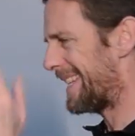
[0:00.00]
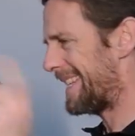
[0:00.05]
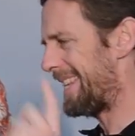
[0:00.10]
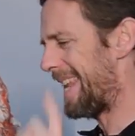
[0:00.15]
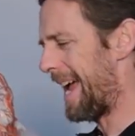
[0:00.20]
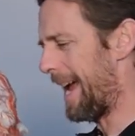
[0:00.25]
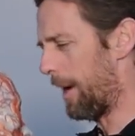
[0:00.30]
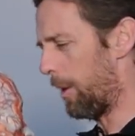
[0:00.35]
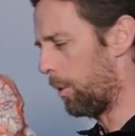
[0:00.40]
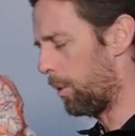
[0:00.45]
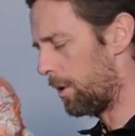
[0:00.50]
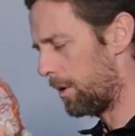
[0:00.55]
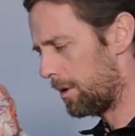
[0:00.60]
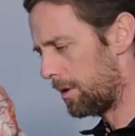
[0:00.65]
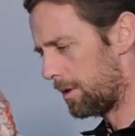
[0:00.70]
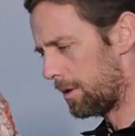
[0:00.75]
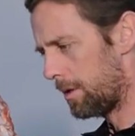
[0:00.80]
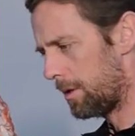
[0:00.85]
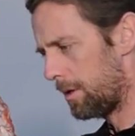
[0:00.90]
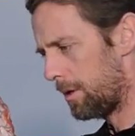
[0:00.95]
Now,
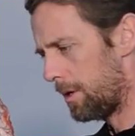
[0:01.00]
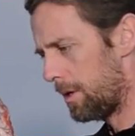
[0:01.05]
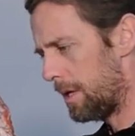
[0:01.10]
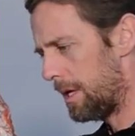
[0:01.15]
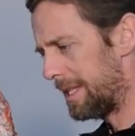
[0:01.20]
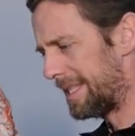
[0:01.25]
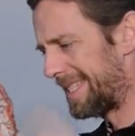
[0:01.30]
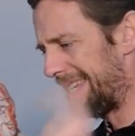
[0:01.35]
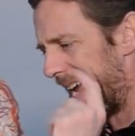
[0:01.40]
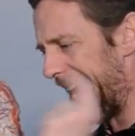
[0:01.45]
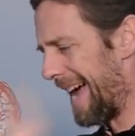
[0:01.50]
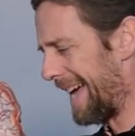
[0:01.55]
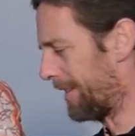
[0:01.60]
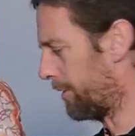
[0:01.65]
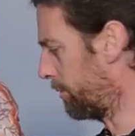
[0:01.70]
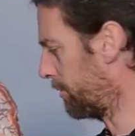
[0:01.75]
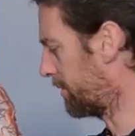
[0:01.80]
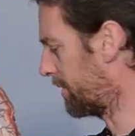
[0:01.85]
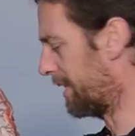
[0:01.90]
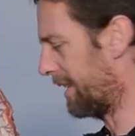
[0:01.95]
to add
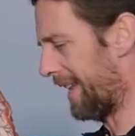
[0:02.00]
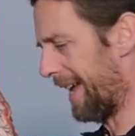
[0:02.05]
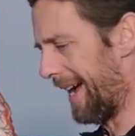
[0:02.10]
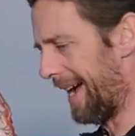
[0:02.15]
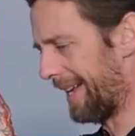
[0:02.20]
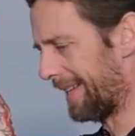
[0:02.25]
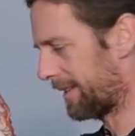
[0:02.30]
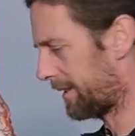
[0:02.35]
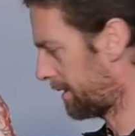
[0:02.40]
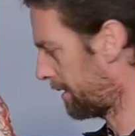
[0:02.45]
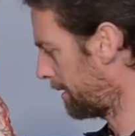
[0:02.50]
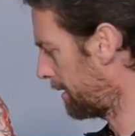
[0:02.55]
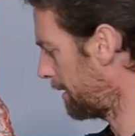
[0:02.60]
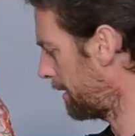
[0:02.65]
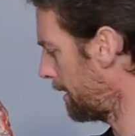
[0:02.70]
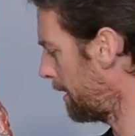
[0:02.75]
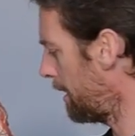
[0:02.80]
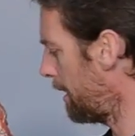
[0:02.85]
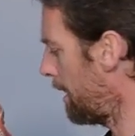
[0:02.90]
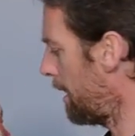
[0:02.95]
on to that,
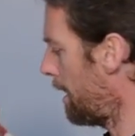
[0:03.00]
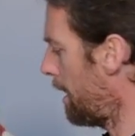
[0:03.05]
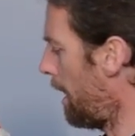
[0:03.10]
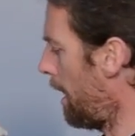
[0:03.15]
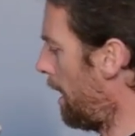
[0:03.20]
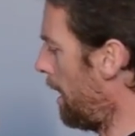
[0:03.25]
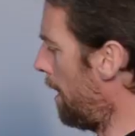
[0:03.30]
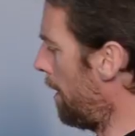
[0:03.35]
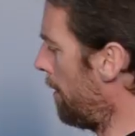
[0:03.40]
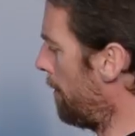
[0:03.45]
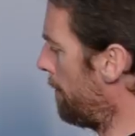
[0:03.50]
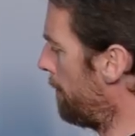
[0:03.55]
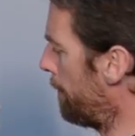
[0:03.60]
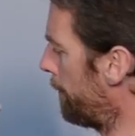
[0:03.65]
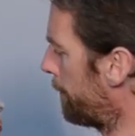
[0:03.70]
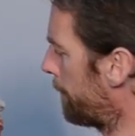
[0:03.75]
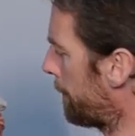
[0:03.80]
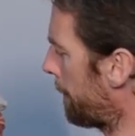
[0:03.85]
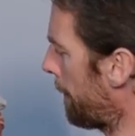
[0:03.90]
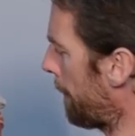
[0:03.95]

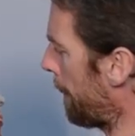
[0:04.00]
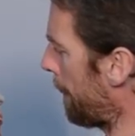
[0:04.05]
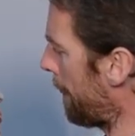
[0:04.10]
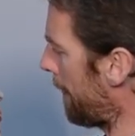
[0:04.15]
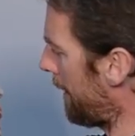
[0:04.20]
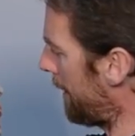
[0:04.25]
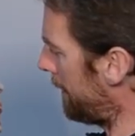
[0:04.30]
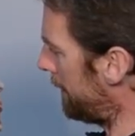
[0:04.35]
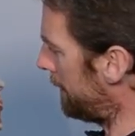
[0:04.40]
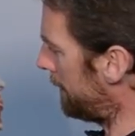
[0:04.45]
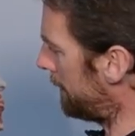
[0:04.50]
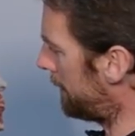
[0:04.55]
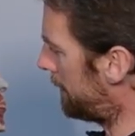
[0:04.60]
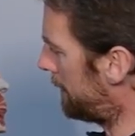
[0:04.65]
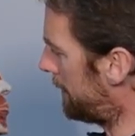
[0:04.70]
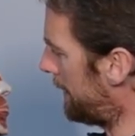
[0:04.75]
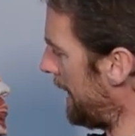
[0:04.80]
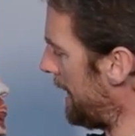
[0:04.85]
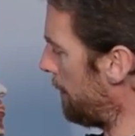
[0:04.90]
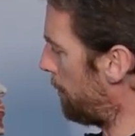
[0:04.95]
um,
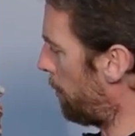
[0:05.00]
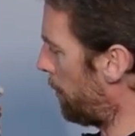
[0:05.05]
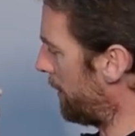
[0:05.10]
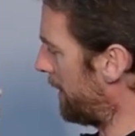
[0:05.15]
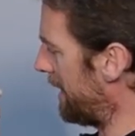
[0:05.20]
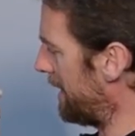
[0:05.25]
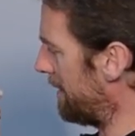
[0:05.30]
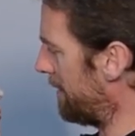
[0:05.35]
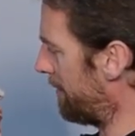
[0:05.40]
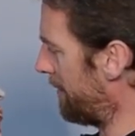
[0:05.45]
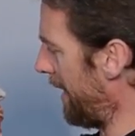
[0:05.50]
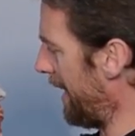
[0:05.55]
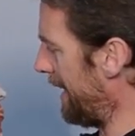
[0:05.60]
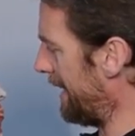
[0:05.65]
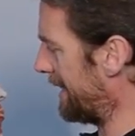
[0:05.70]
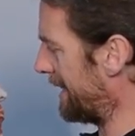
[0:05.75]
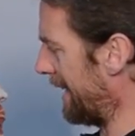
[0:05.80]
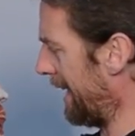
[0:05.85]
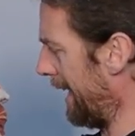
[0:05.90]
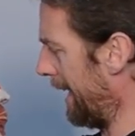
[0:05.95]
deep within the
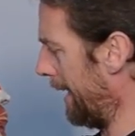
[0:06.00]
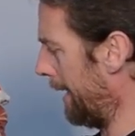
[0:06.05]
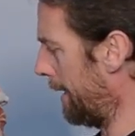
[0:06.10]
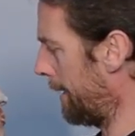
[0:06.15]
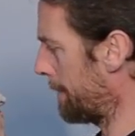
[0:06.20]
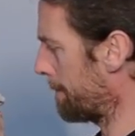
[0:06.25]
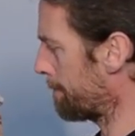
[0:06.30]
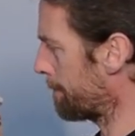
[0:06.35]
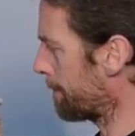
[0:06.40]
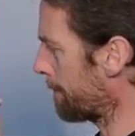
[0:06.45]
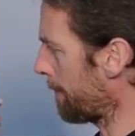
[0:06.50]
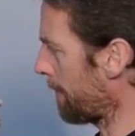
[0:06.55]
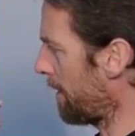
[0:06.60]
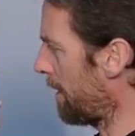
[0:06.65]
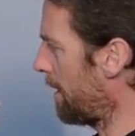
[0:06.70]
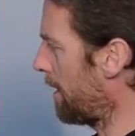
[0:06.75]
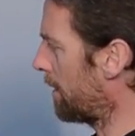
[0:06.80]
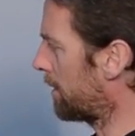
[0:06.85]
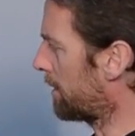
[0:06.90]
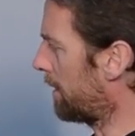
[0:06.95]
face here,
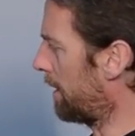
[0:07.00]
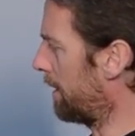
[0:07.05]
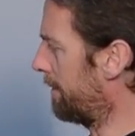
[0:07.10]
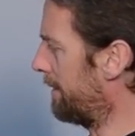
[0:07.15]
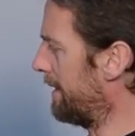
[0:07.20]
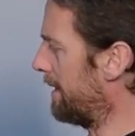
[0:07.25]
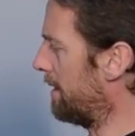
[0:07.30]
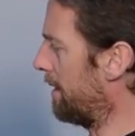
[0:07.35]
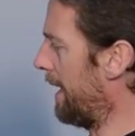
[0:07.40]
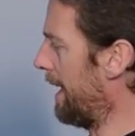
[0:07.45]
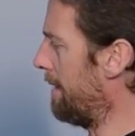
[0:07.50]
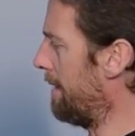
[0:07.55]
kind of in the